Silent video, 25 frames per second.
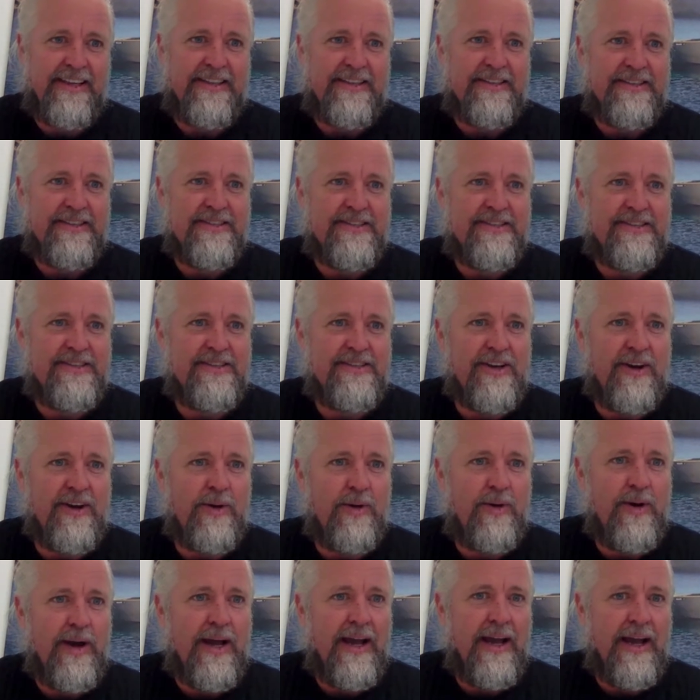
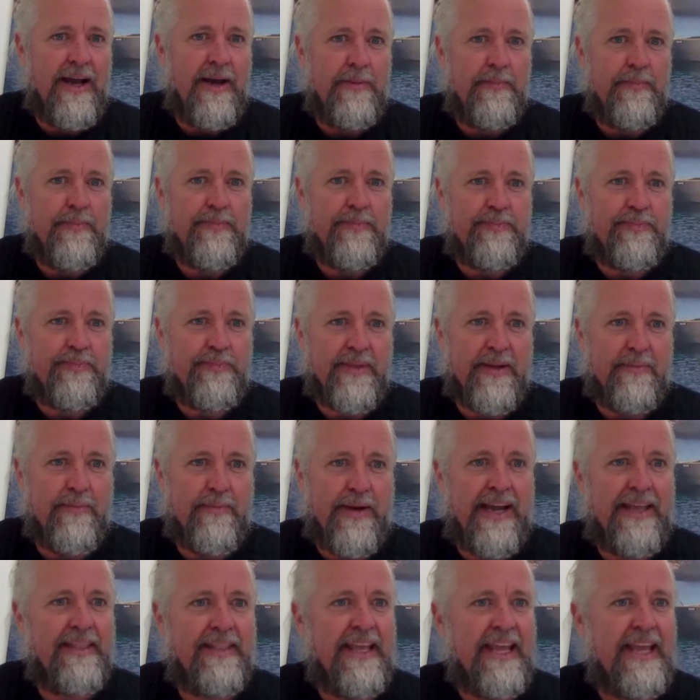So
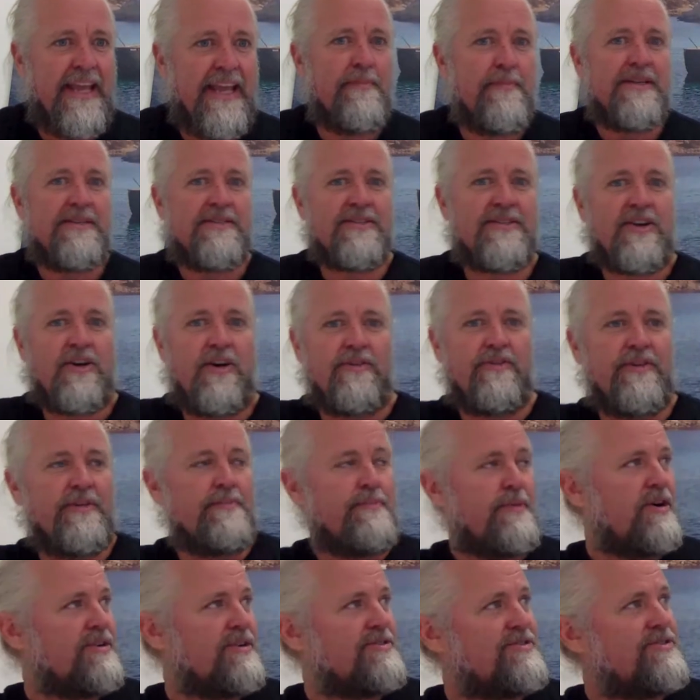my name is Konrad
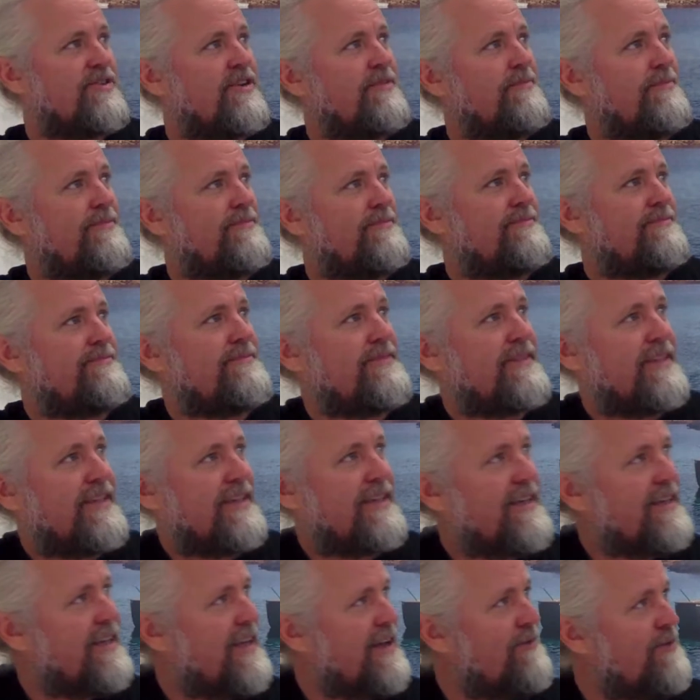Bergström.
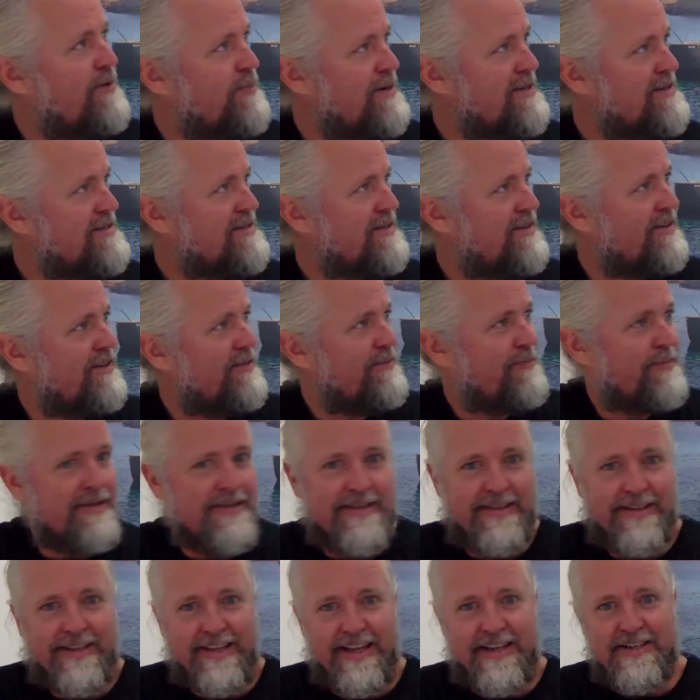Can we press the
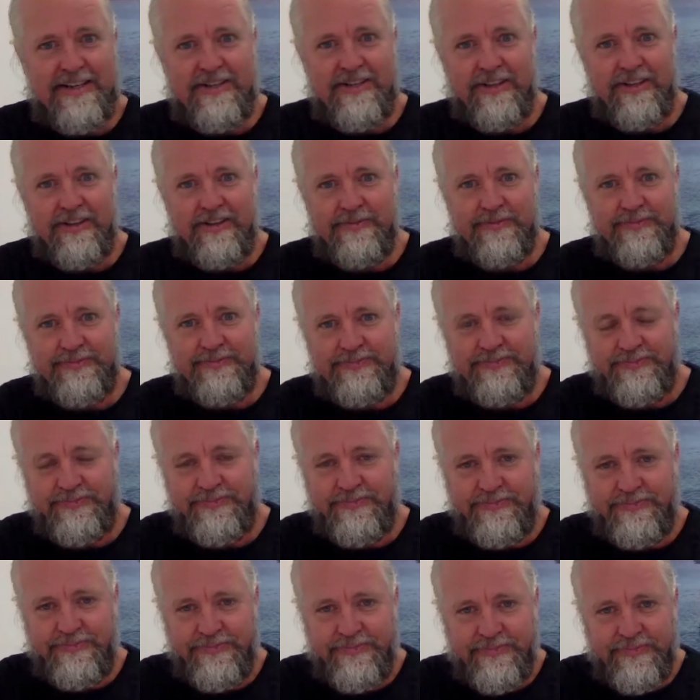presentation?
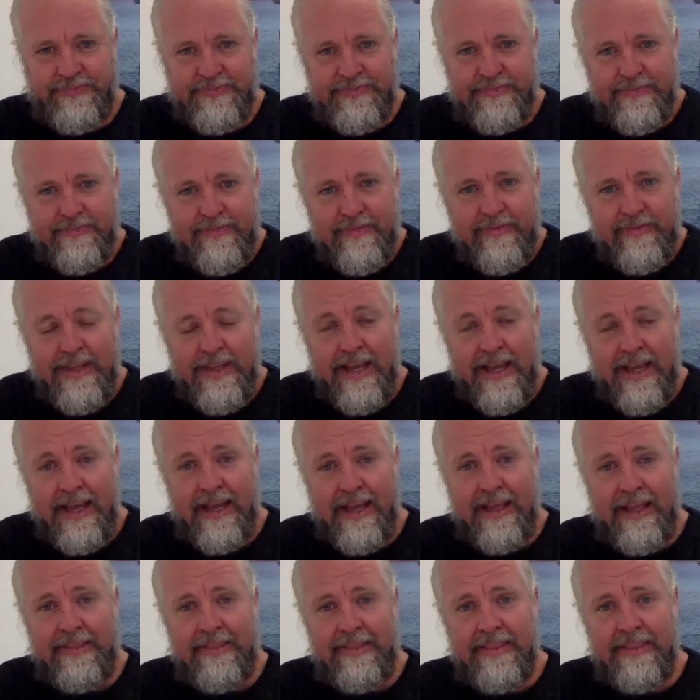
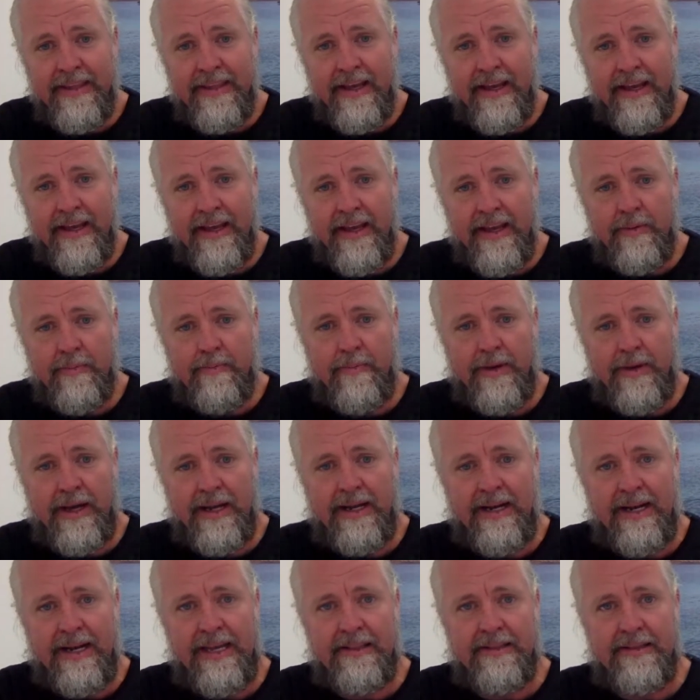And my
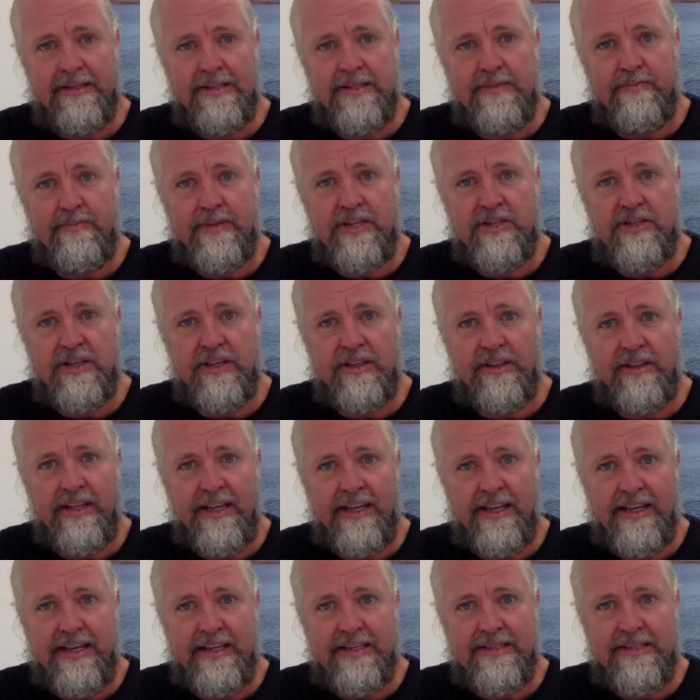latest mission
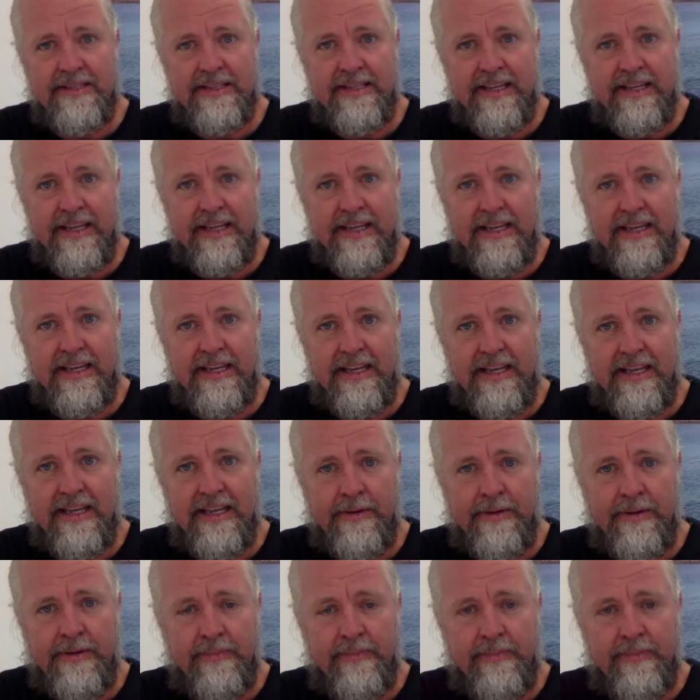is
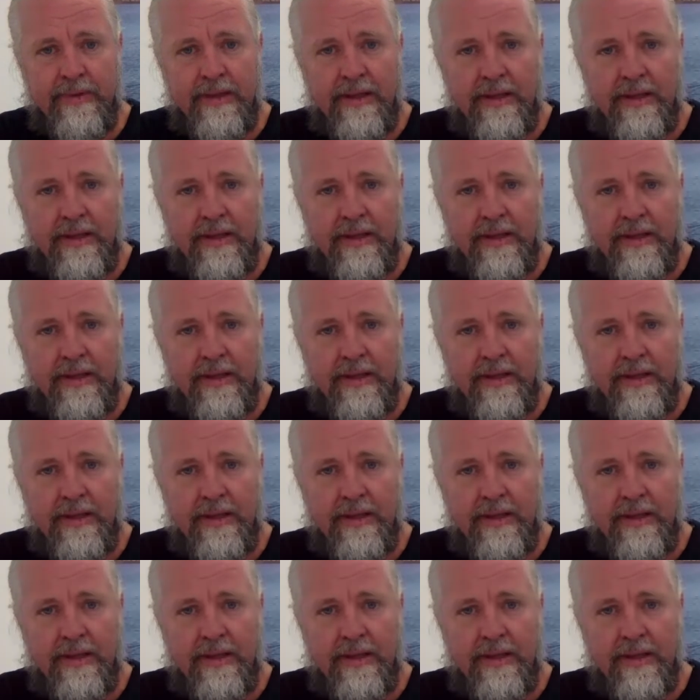the